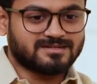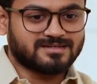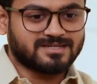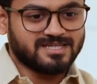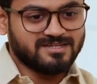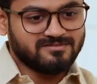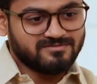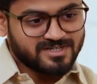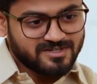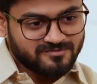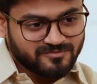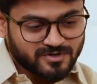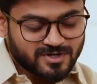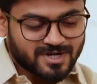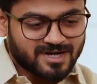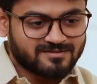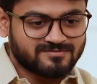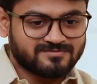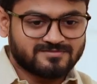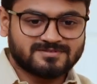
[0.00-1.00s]
Even if you
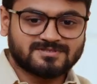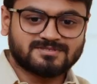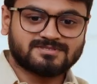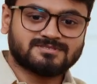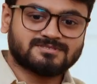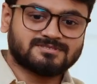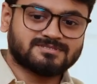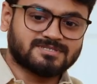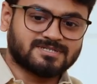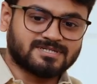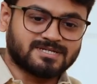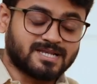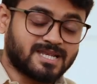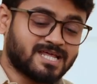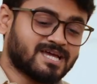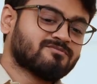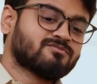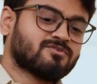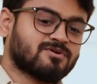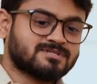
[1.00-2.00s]
have
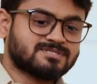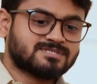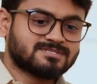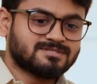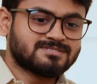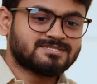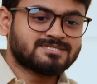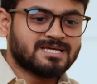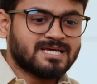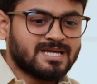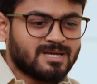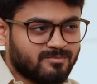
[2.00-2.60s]
live concerts,